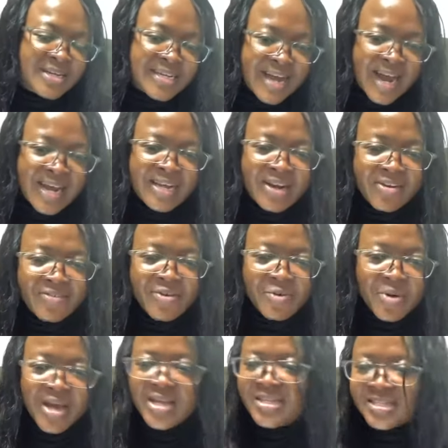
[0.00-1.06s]
night
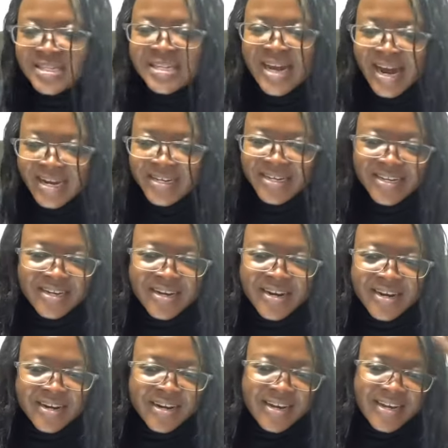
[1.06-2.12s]
everywhere. It's night
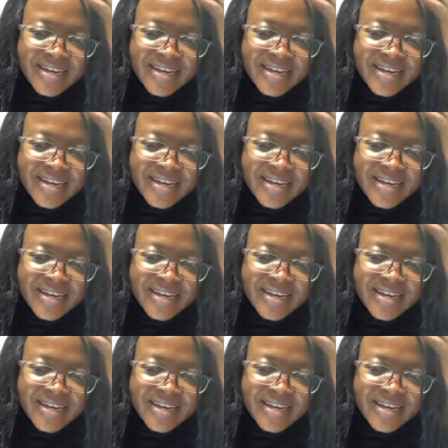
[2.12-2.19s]
here.